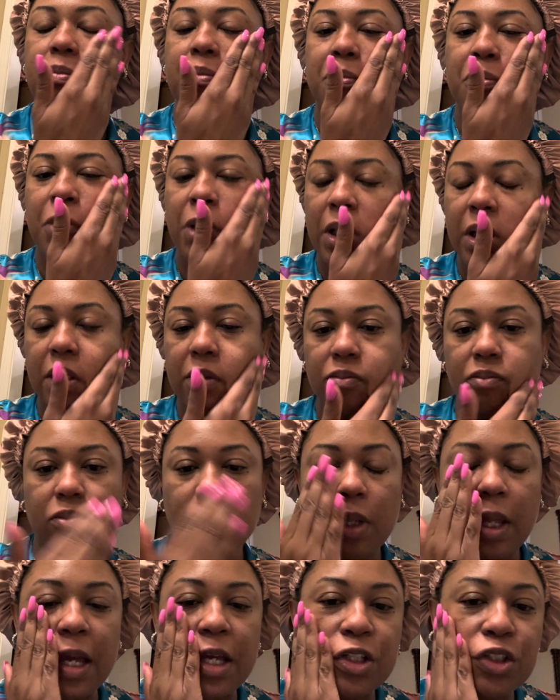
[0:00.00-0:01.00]
But
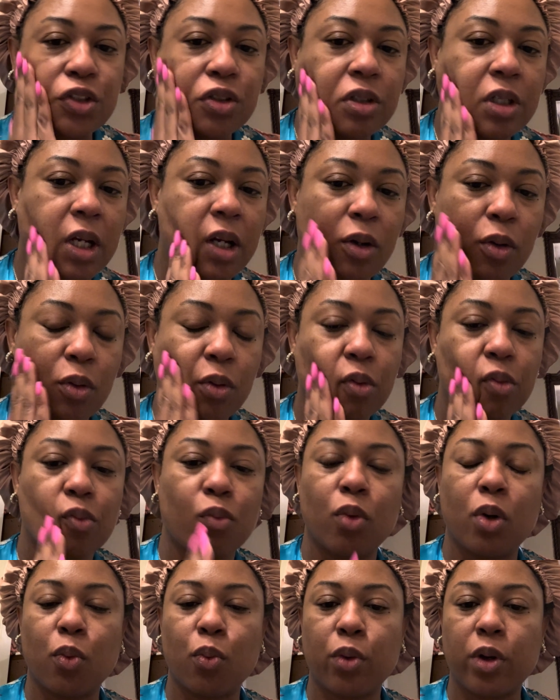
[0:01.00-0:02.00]
as you know,
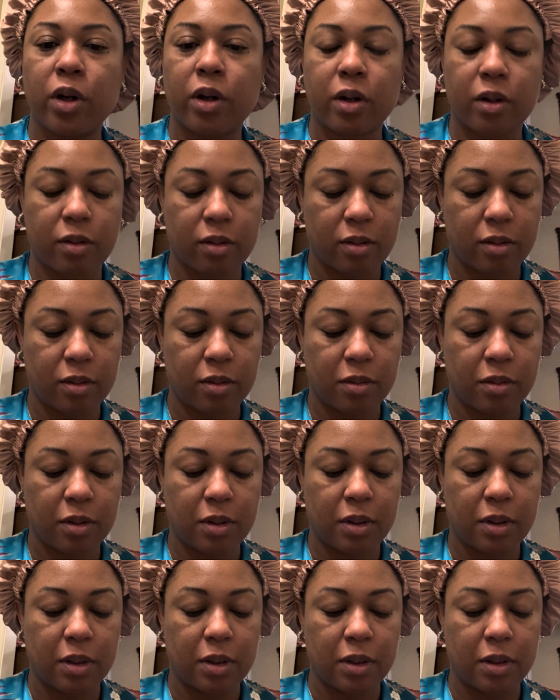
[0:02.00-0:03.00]
when we're
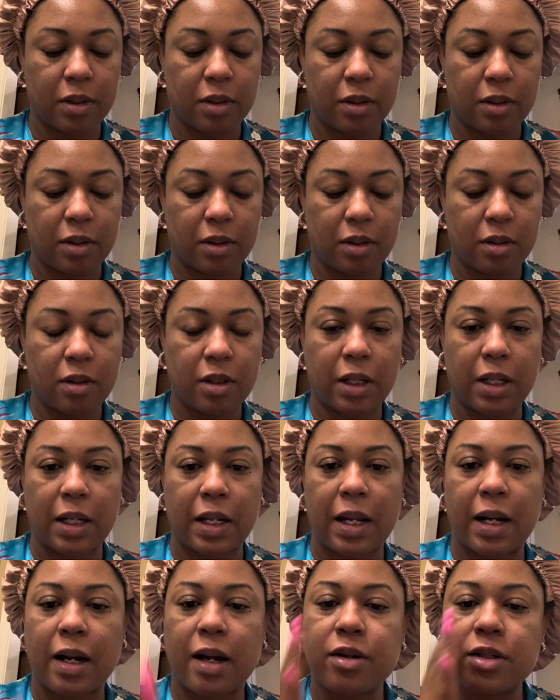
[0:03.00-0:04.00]
looking
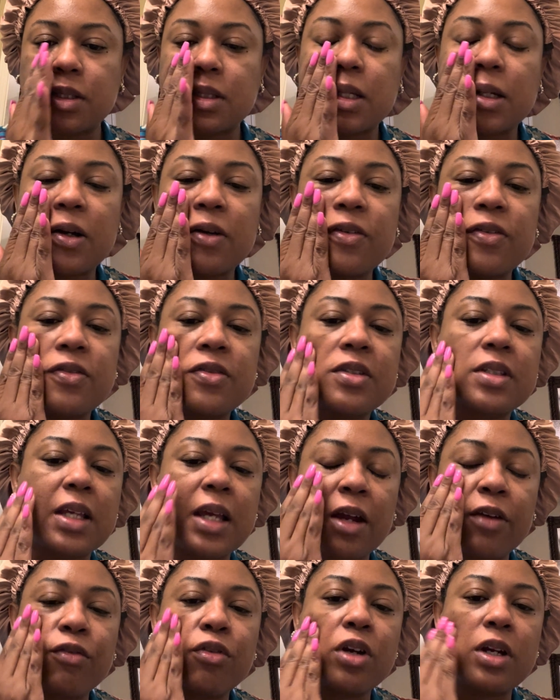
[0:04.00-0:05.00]
at ourselves
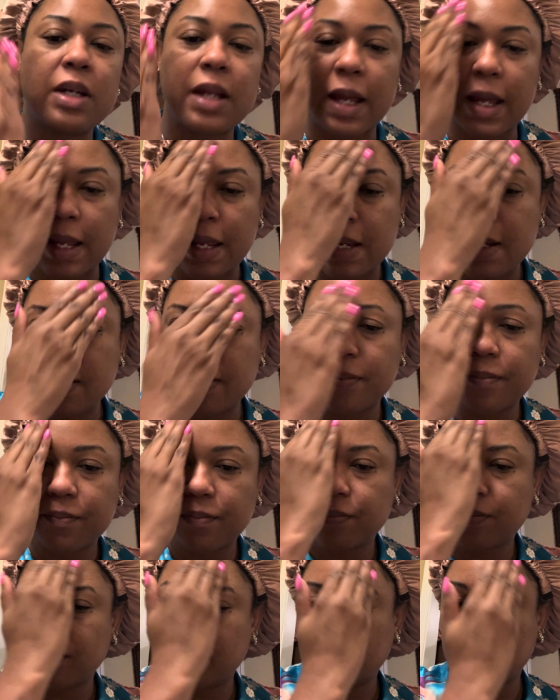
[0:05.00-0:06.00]
every day,
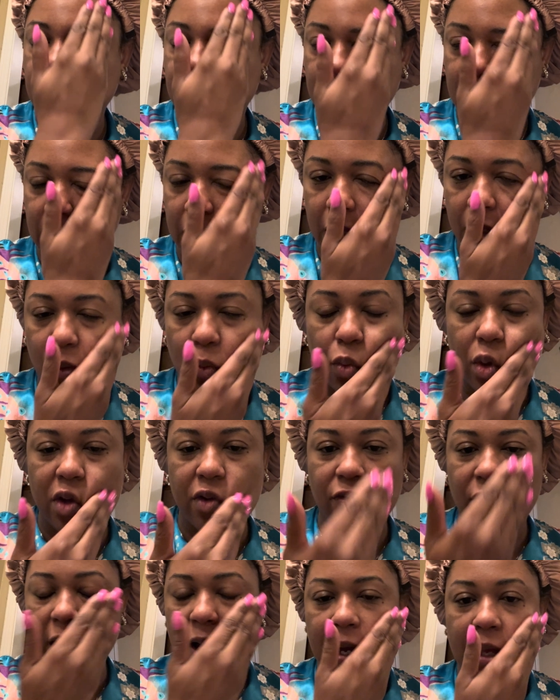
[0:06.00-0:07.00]
we
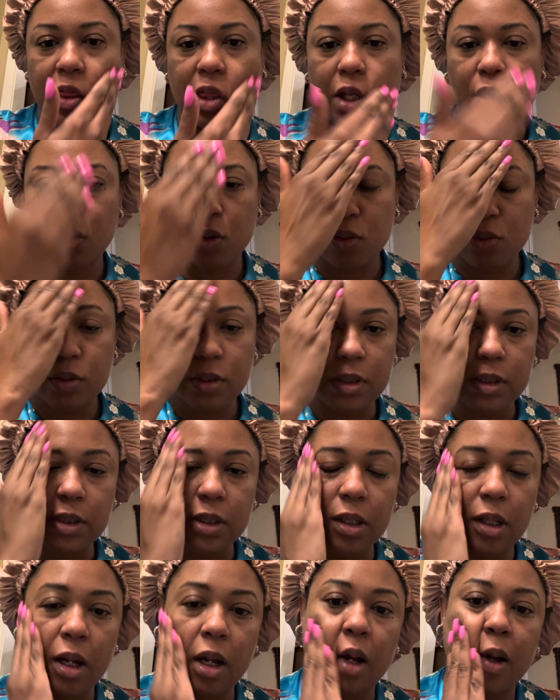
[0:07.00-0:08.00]
find those
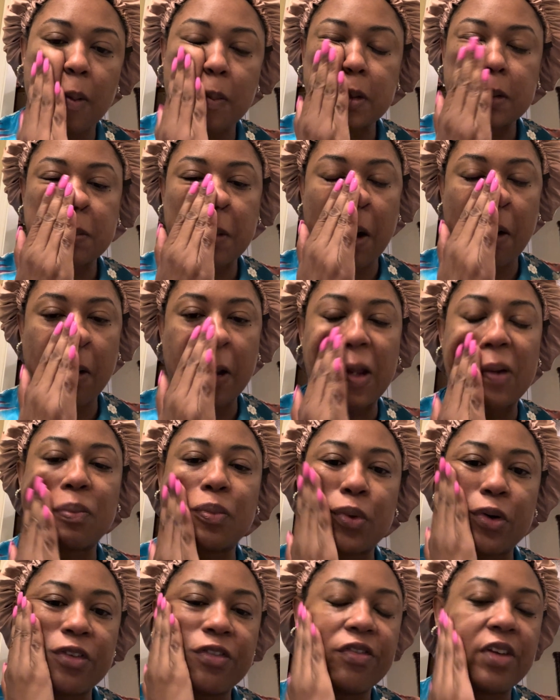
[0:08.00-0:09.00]
small
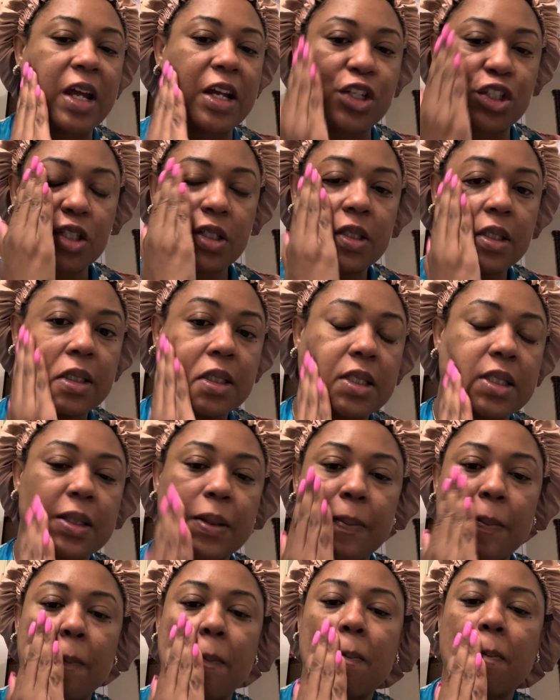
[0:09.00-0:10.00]
imperfections.
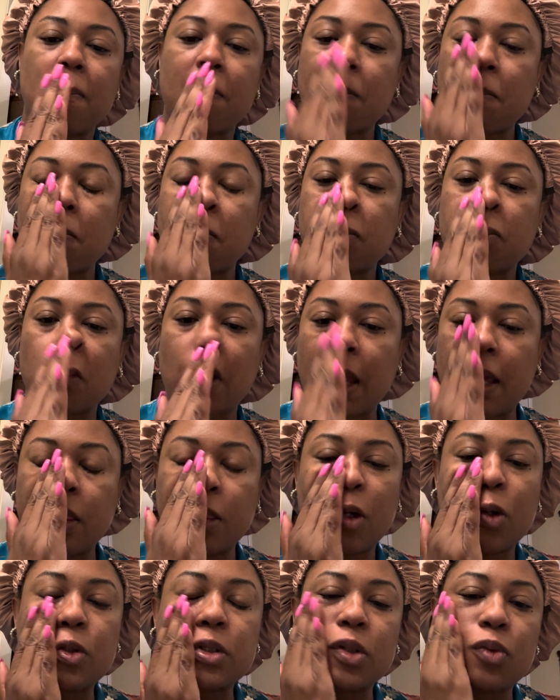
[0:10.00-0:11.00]
And
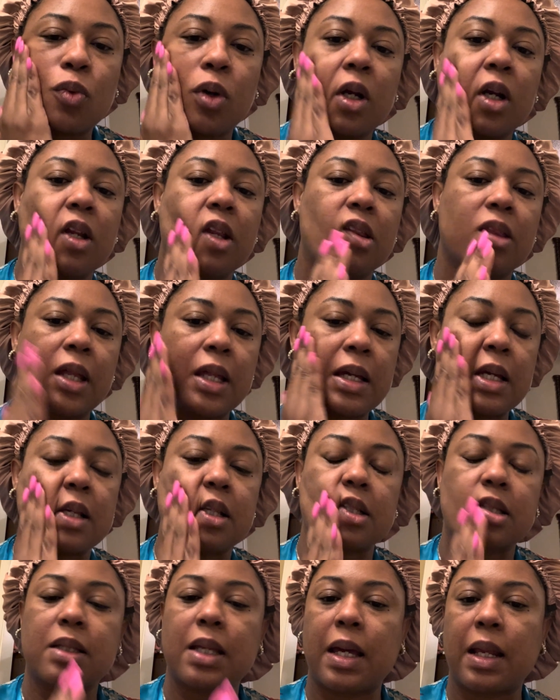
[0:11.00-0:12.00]
those are one of the things
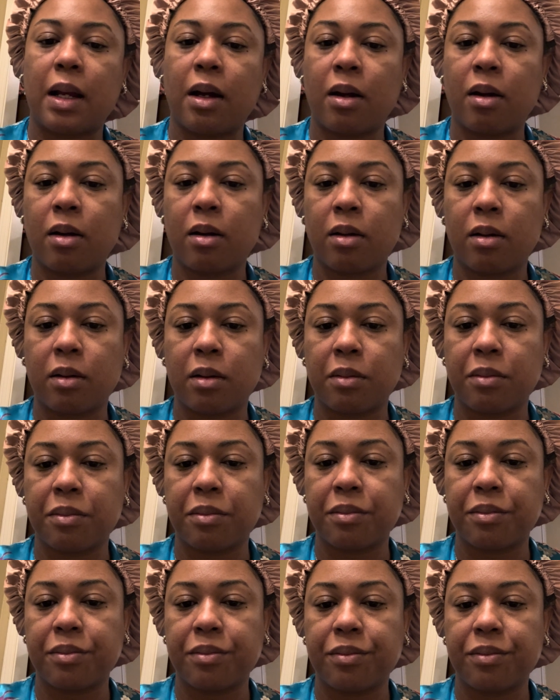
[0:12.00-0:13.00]
that
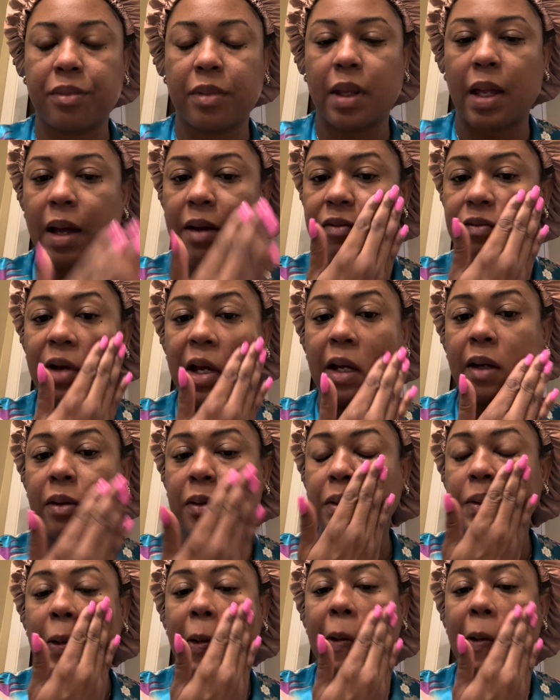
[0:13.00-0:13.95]
I found.